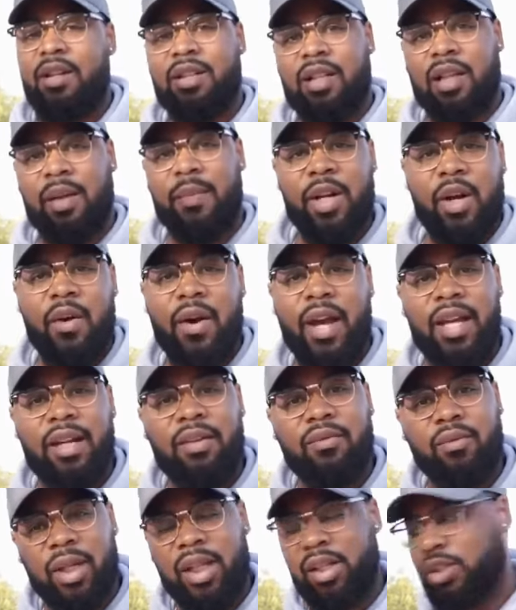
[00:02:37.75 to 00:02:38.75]
So let me go ahead
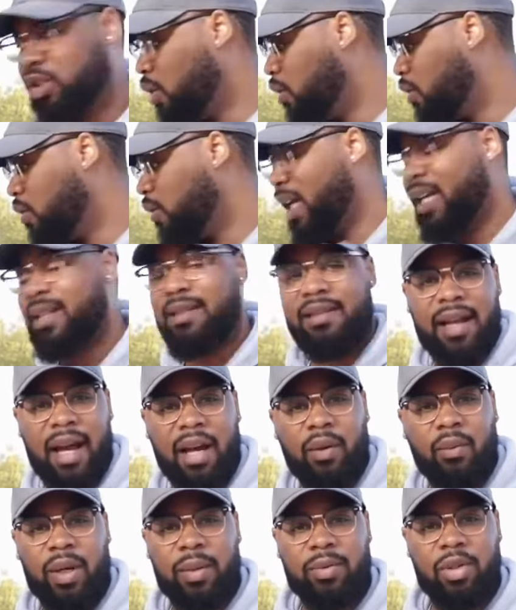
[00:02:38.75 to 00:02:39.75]
and really show you
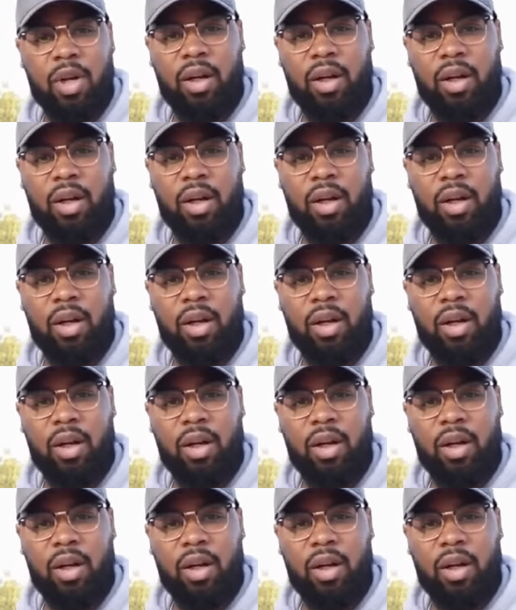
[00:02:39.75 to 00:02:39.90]
inside what I'm